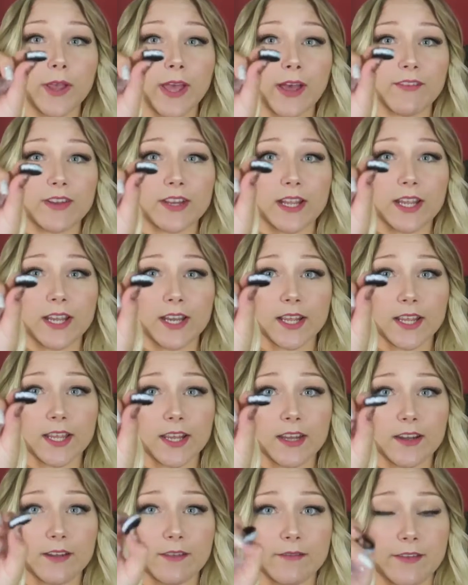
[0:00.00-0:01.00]
We have an
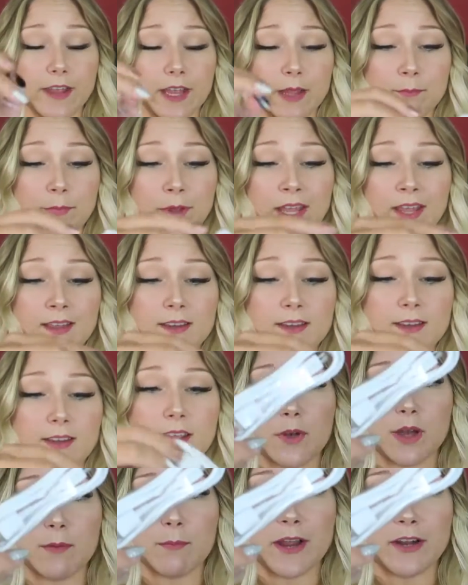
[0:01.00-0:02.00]
Innokin vape band,
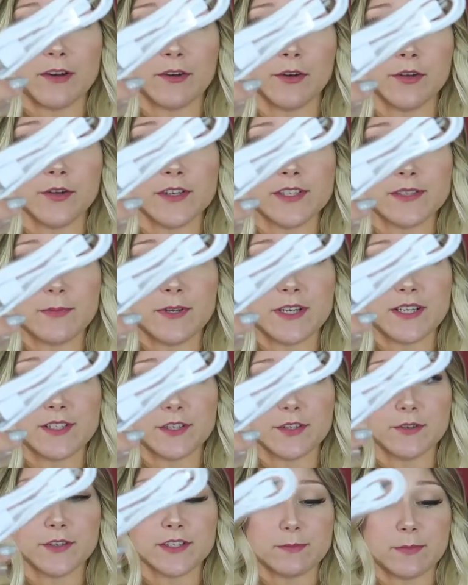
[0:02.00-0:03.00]
a micro USB
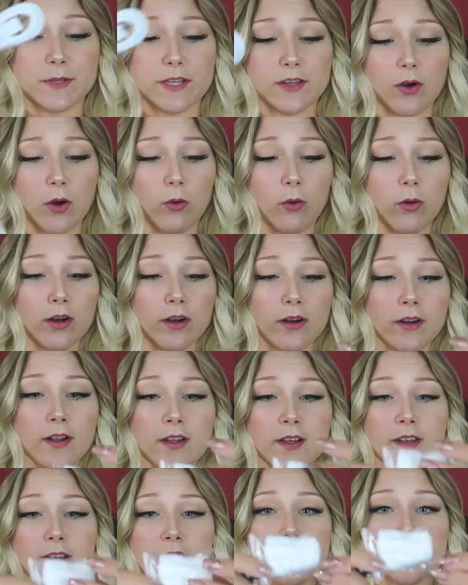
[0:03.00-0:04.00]
to USB cord,
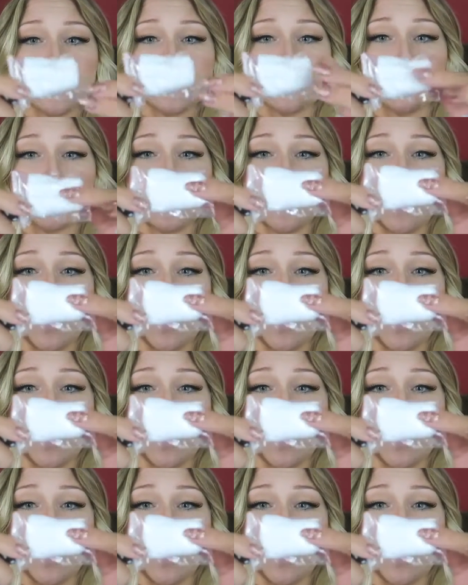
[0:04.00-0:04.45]
some